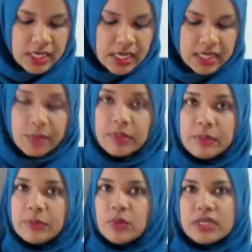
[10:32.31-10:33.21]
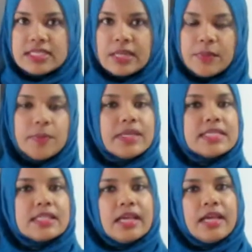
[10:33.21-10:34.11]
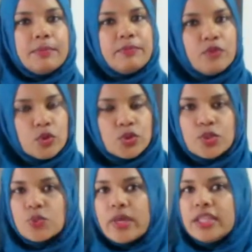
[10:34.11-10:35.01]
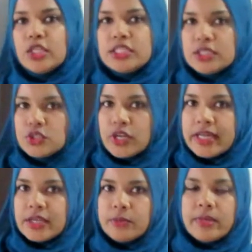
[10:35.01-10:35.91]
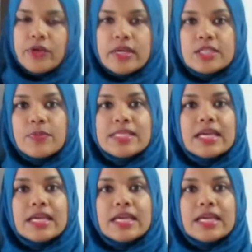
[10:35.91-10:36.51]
A couple of people would have sent me their photos when they did try my recipes,